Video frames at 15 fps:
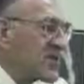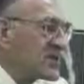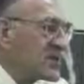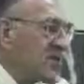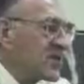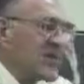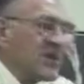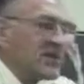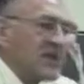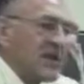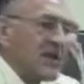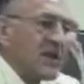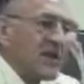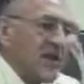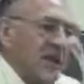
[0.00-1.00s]
Except I
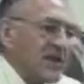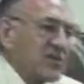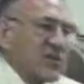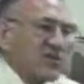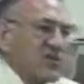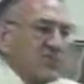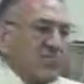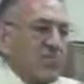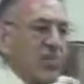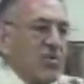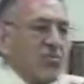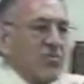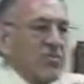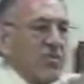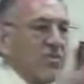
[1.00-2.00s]
send Elijah, I just
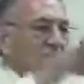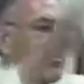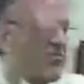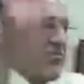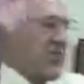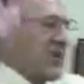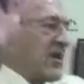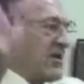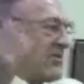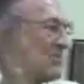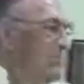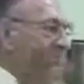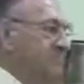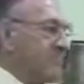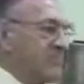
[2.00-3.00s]
blow the whole thing
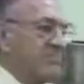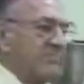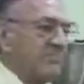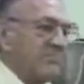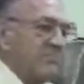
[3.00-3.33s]
up?